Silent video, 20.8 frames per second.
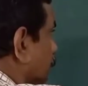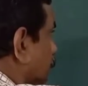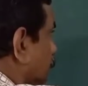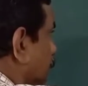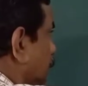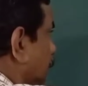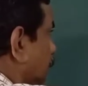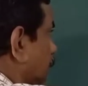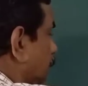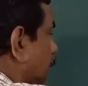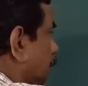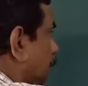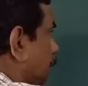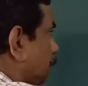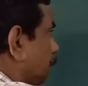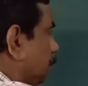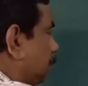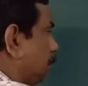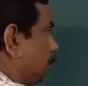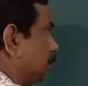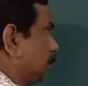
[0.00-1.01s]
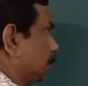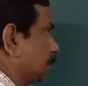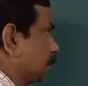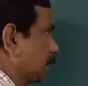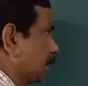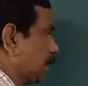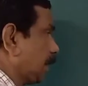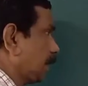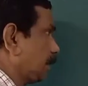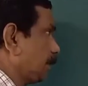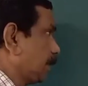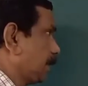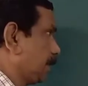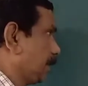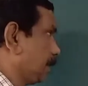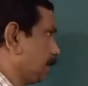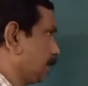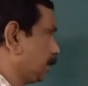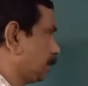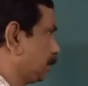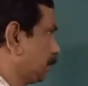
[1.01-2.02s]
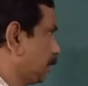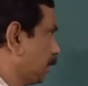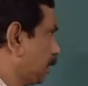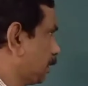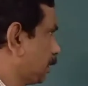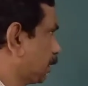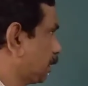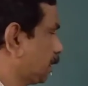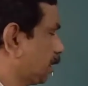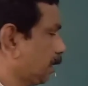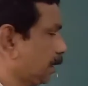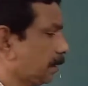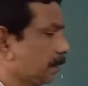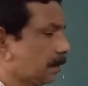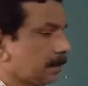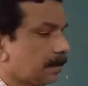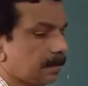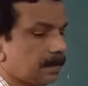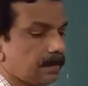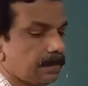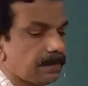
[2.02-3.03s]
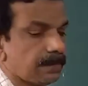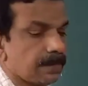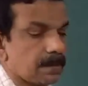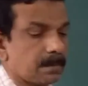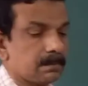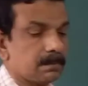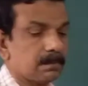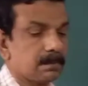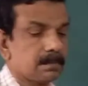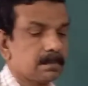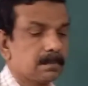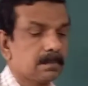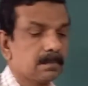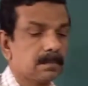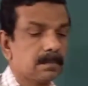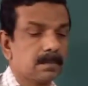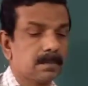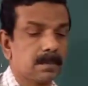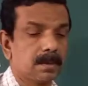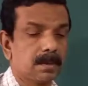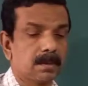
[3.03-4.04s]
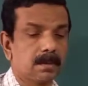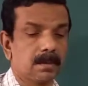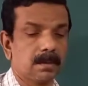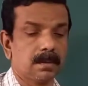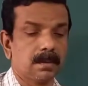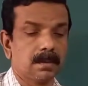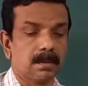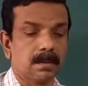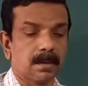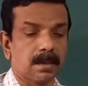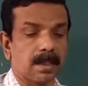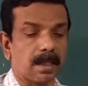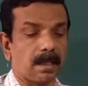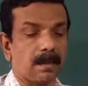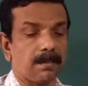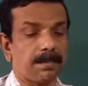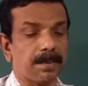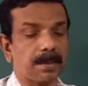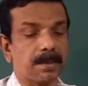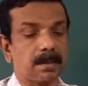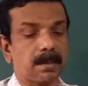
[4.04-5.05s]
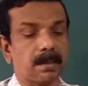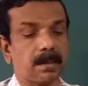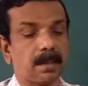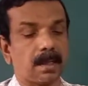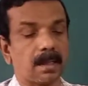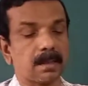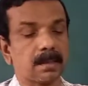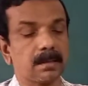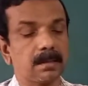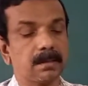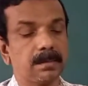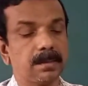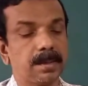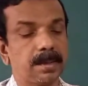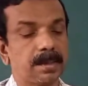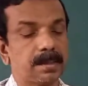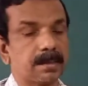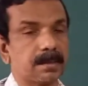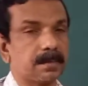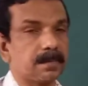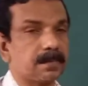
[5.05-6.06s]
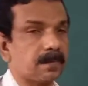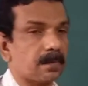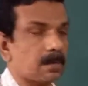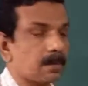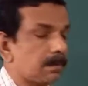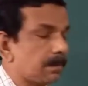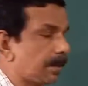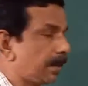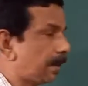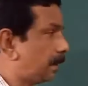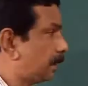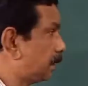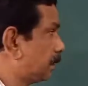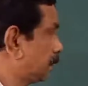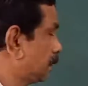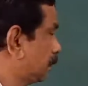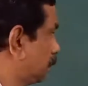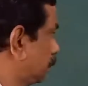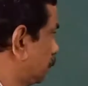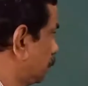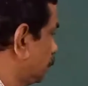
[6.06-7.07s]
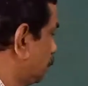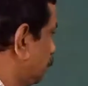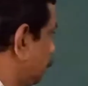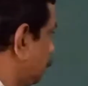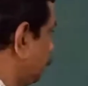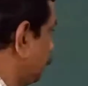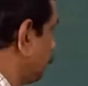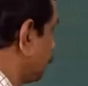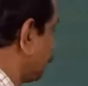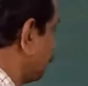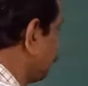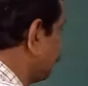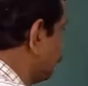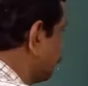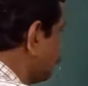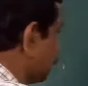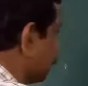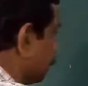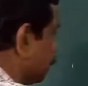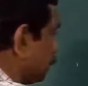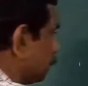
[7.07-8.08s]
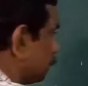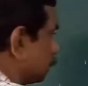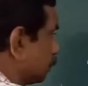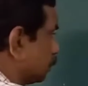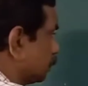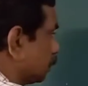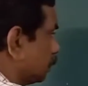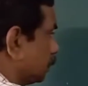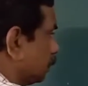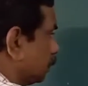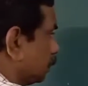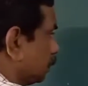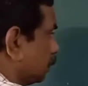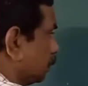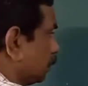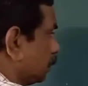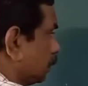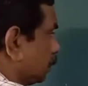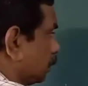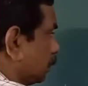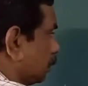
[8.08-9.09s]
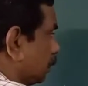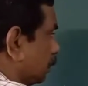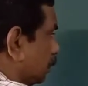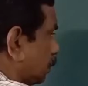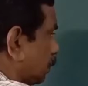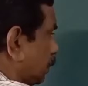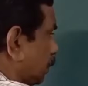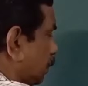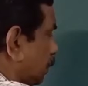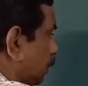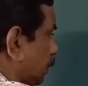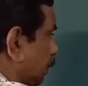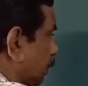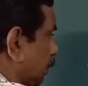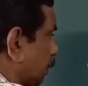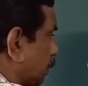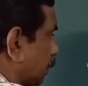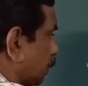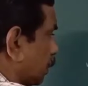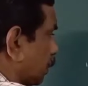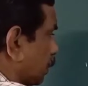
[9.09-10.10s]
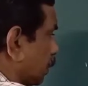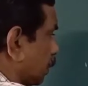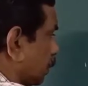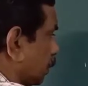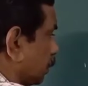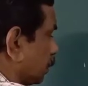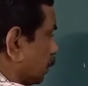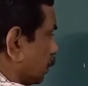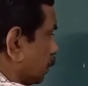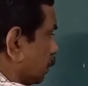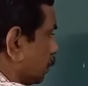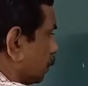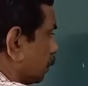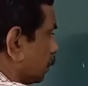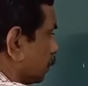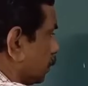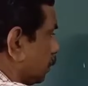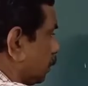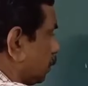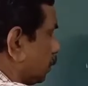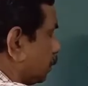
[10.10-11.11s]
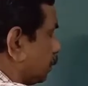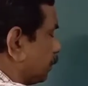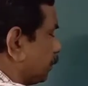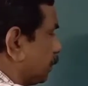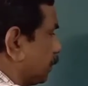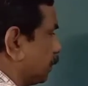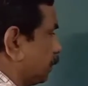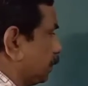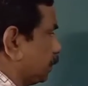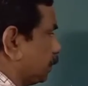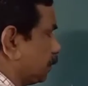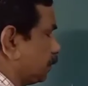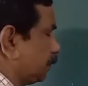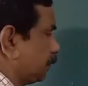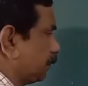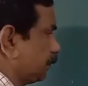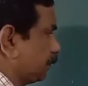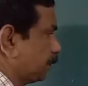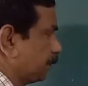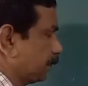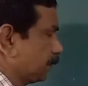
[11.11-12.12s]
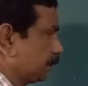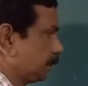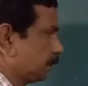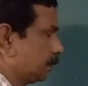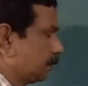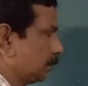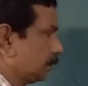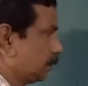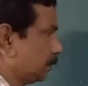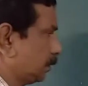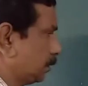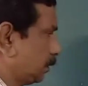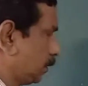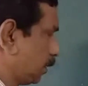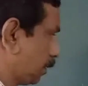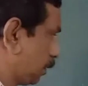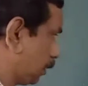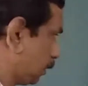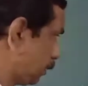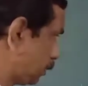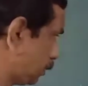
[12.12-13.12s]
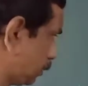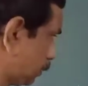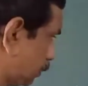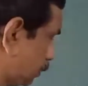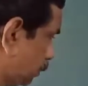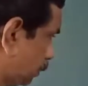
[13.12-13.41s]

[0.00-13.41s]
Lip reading: into K by L, Nk, from capital accumulation formula. Now we write it as delta K, rate of change of, that is